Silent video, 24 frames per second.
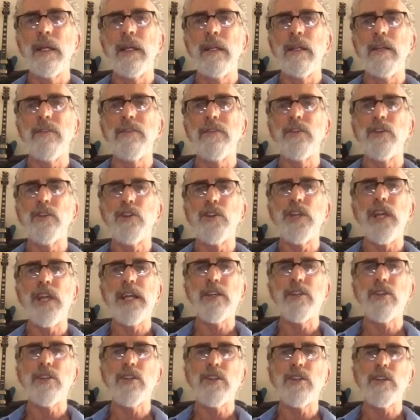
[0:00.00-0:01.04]
Lift your
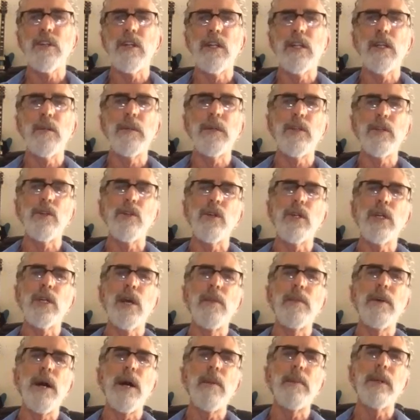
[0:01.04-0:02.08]
chest just a little bit so you
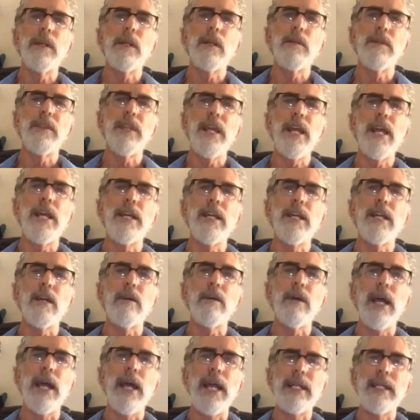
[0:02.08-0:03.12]
come up a little. There you go,
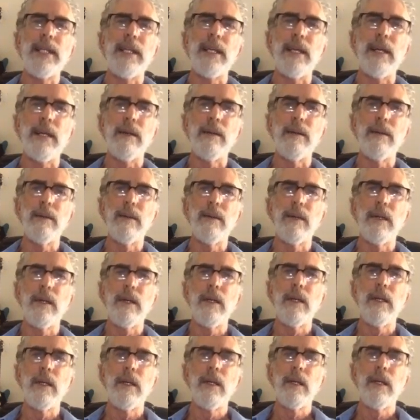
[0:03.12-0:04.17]
right there.
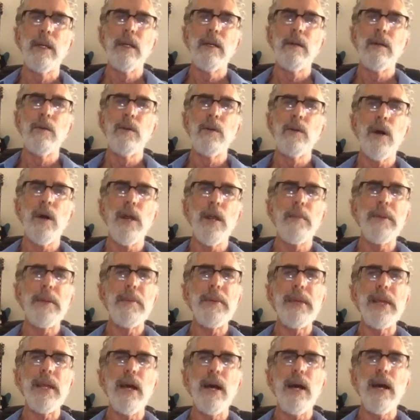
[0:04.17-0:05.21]
We want to be
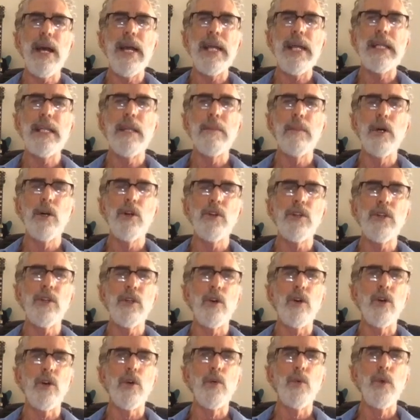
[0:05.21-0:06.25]
behind the motion
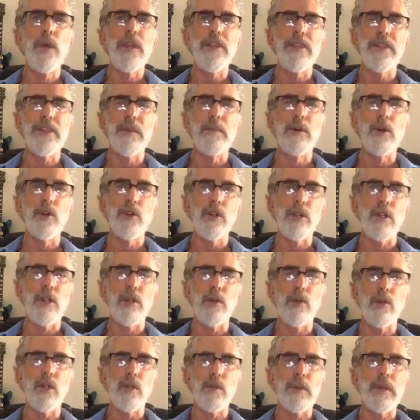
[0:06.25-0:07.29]
or with the motion of the
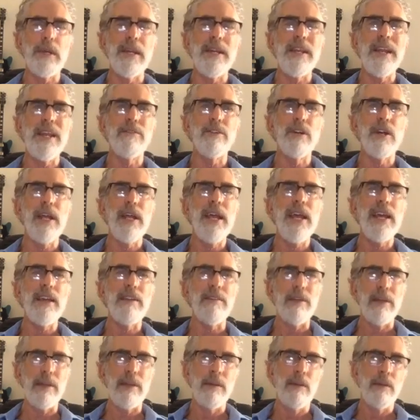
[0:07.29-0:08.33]
horse, but never ahead
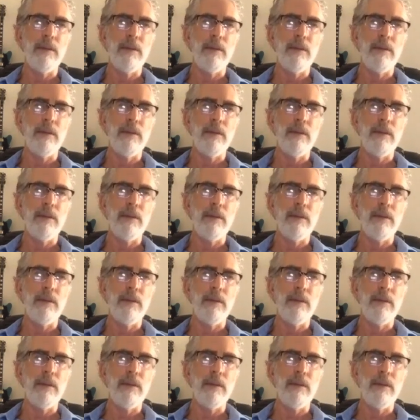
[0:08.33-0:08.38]
of it.